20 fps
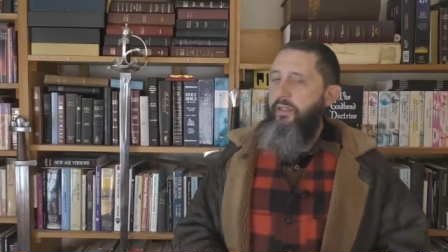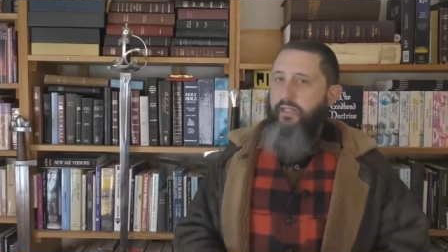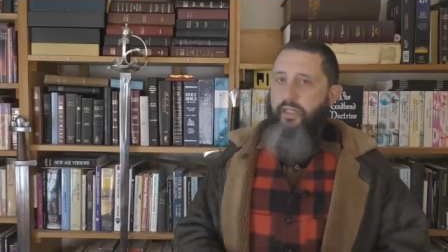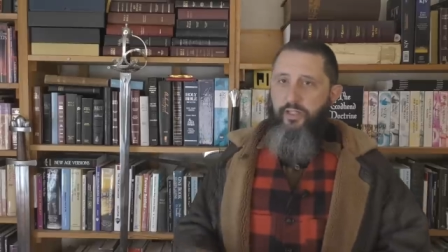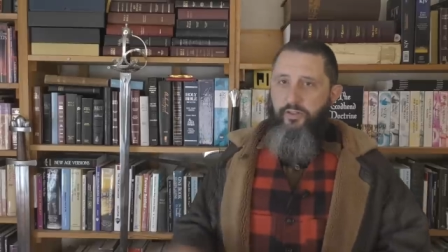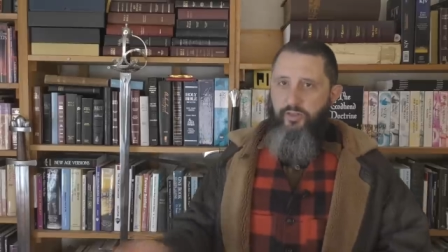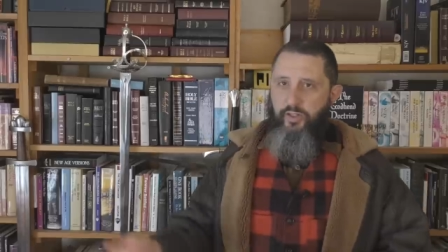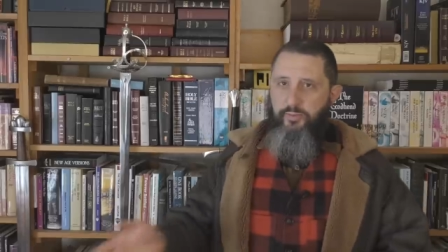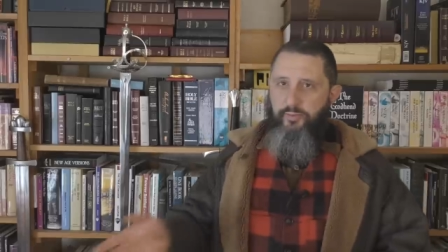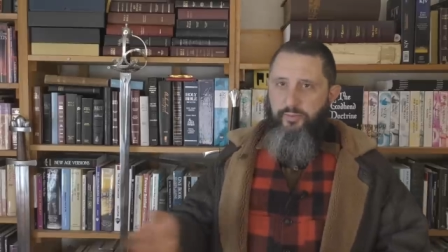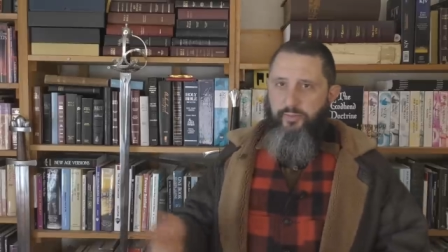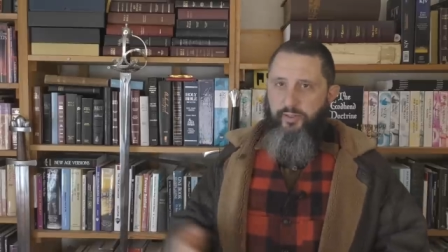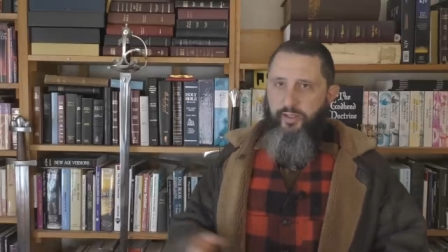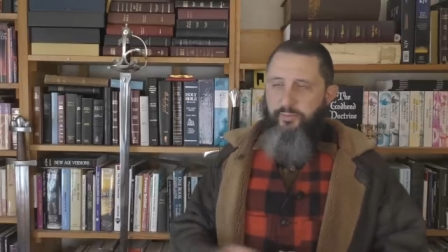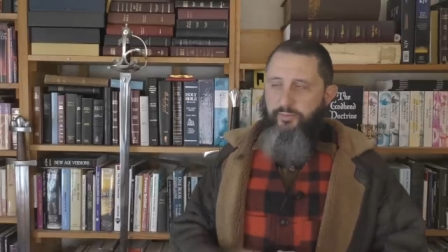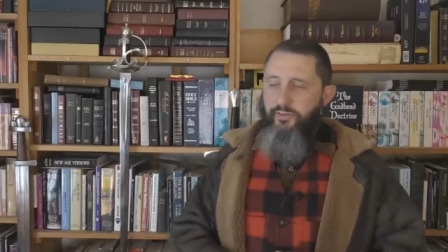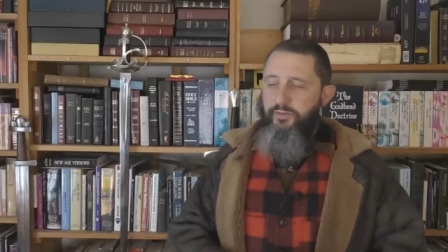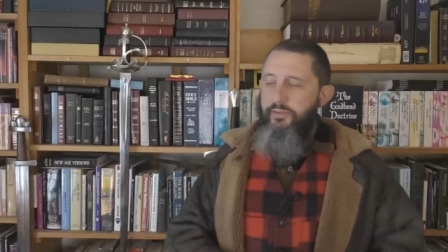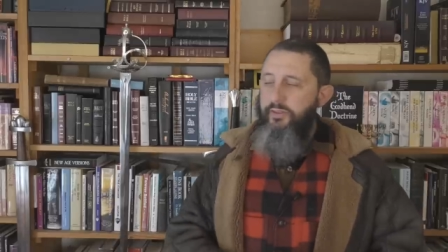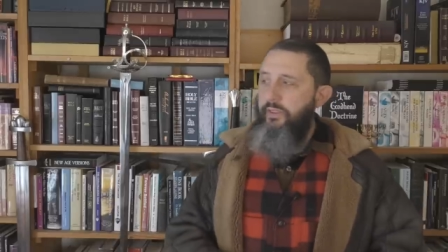King James
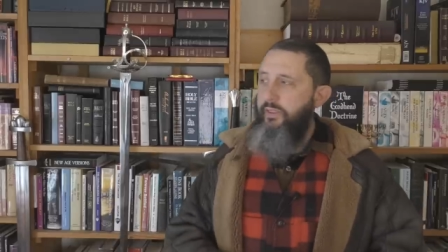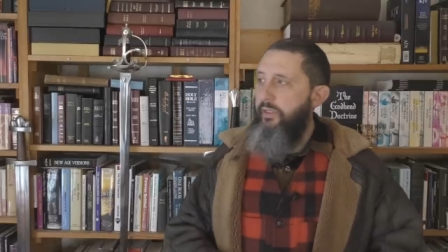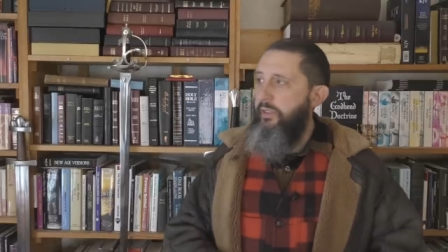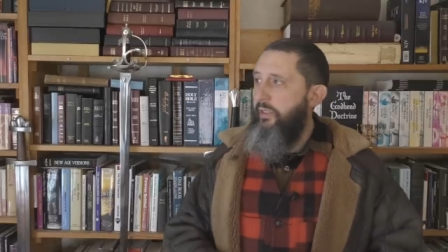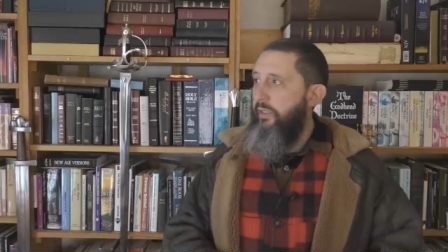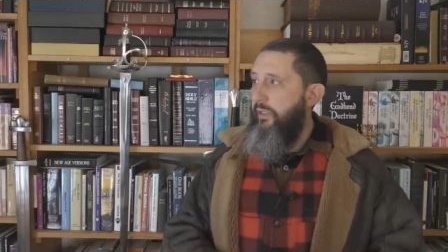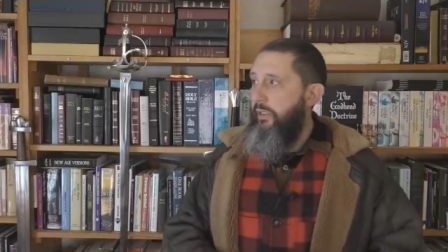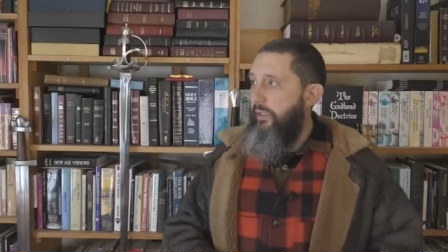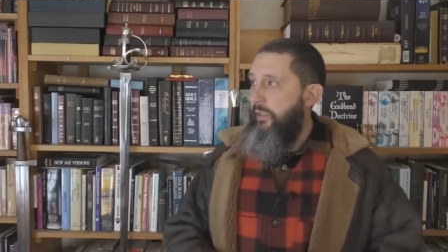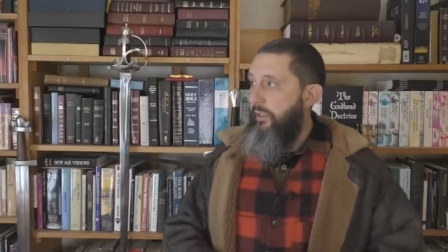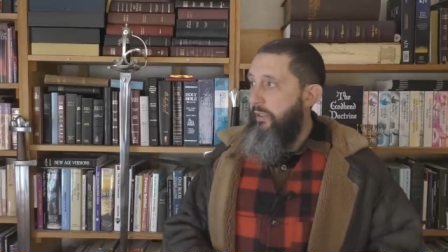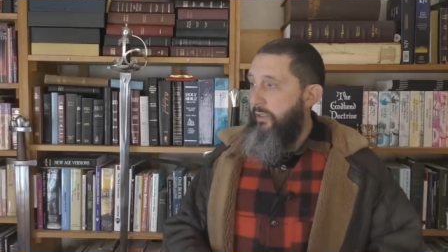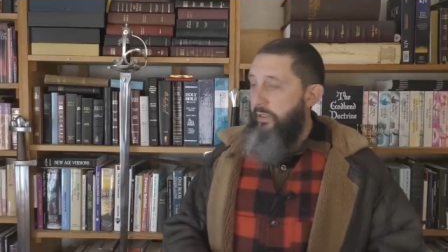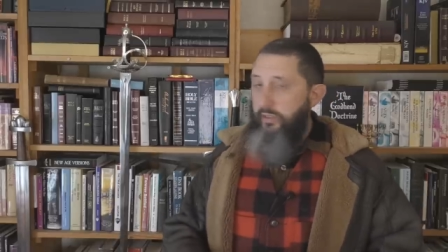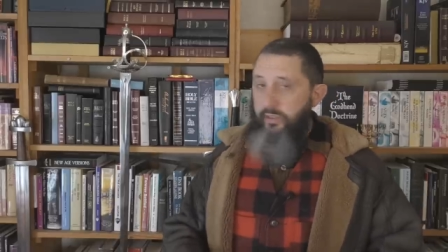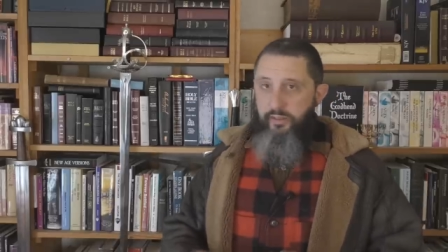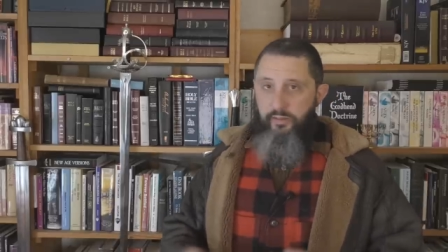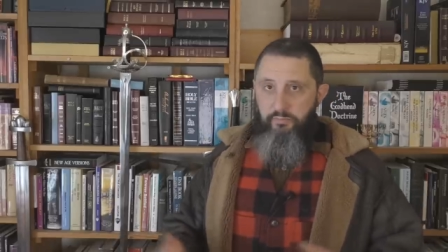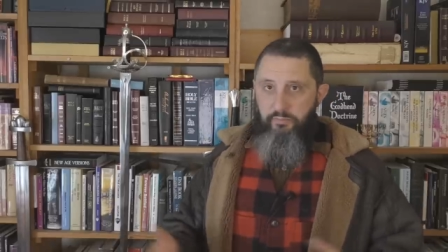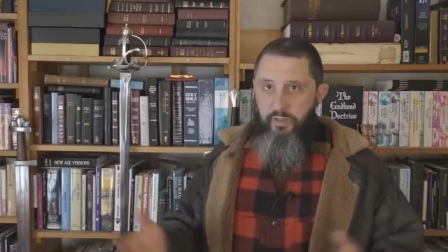Bible.
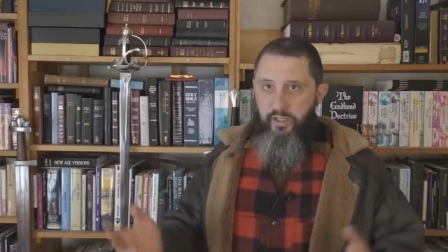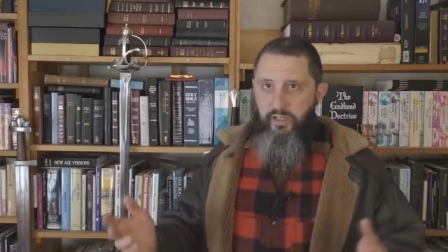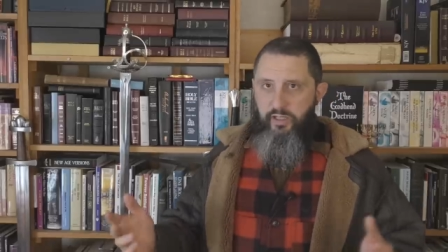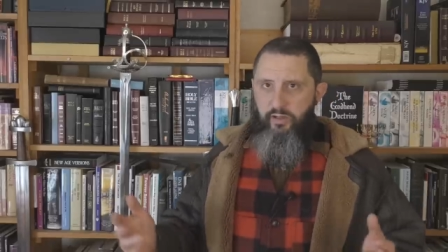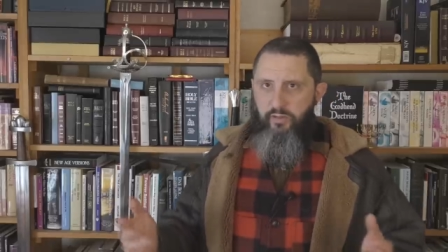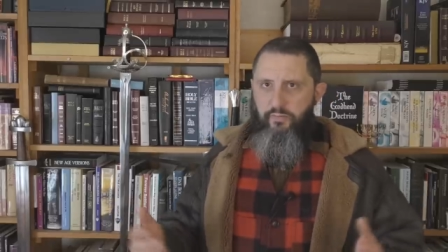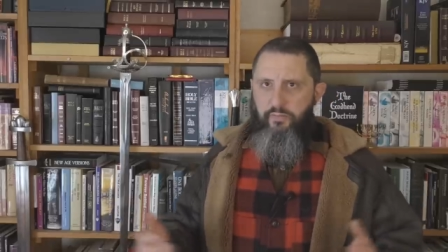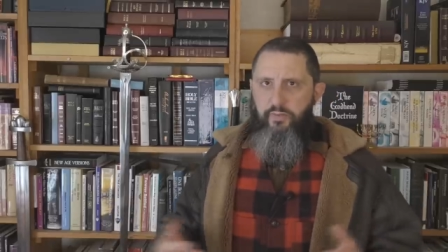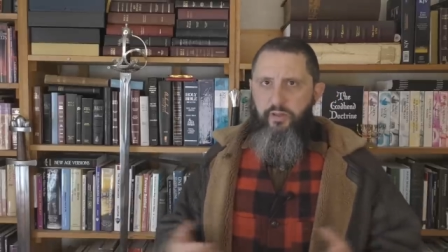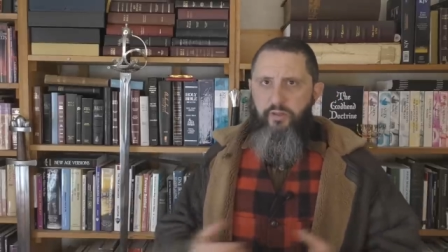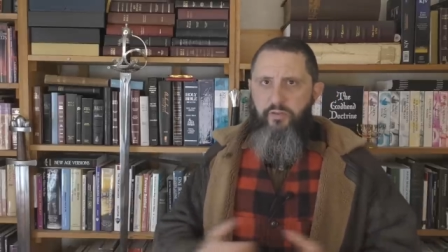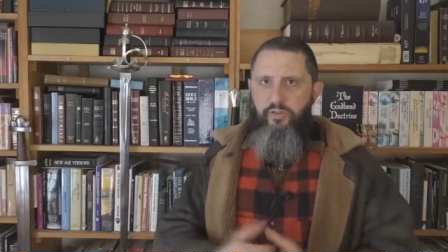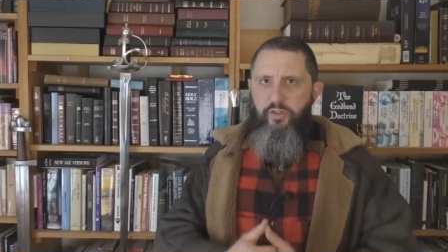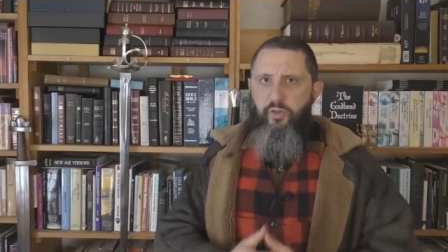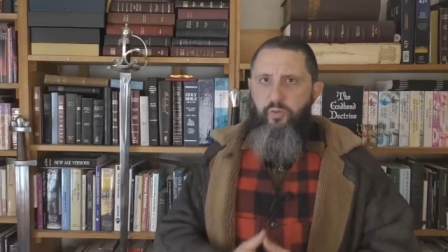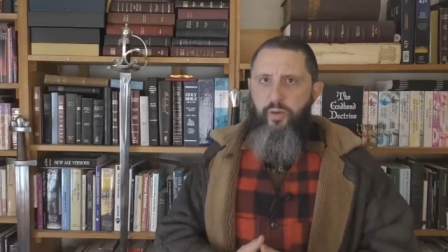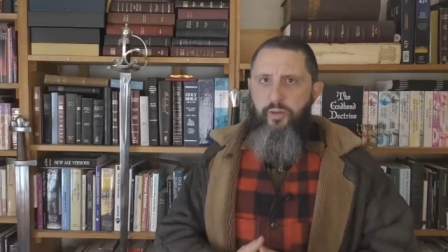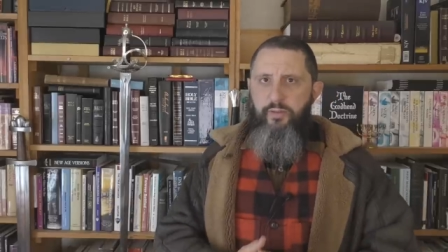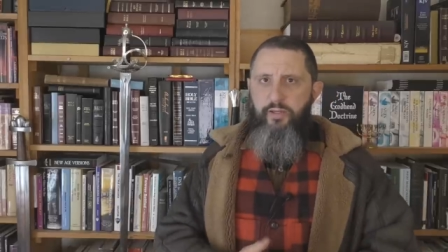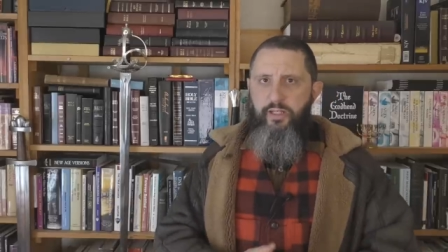But, you know,
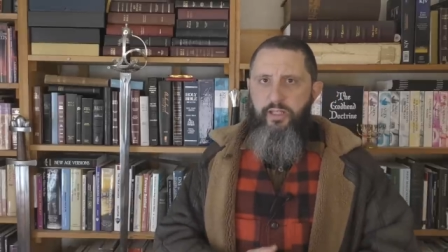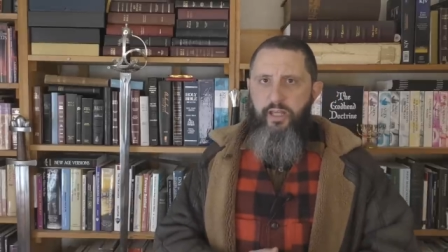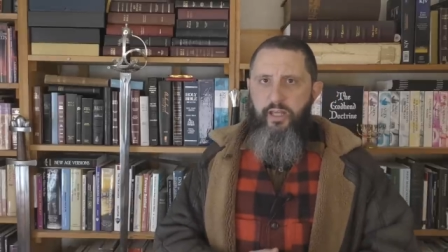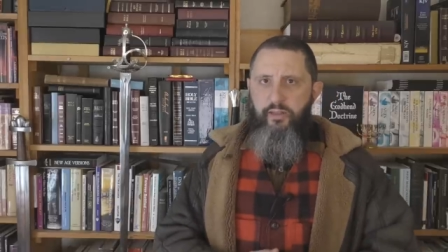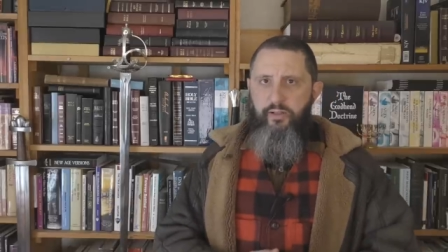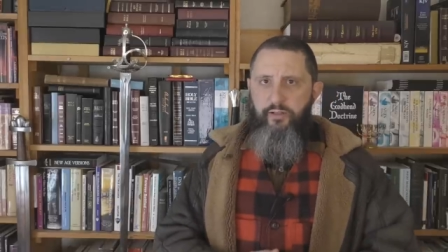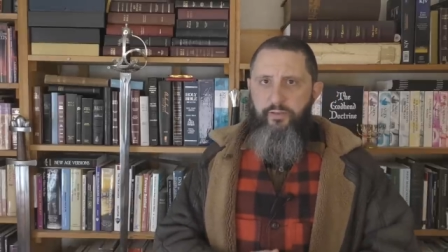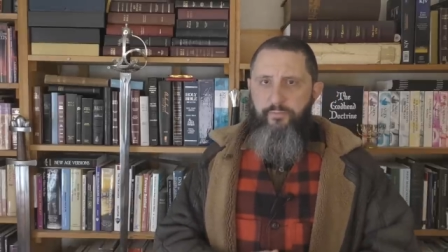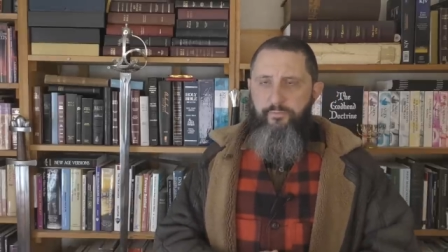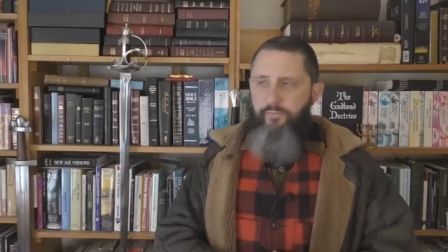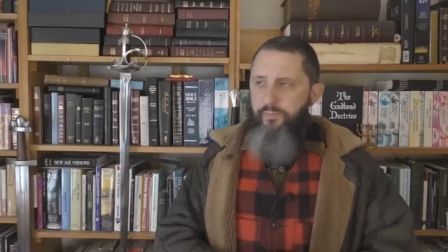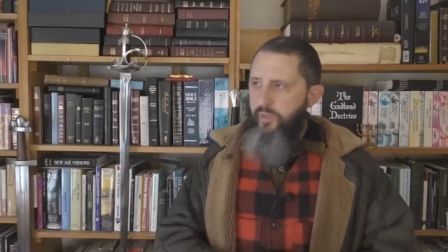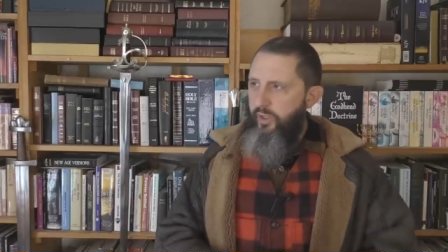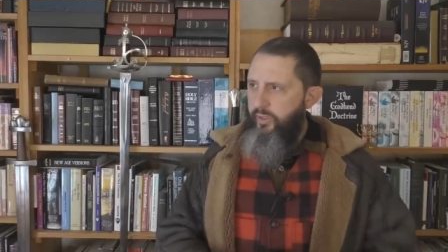two women together.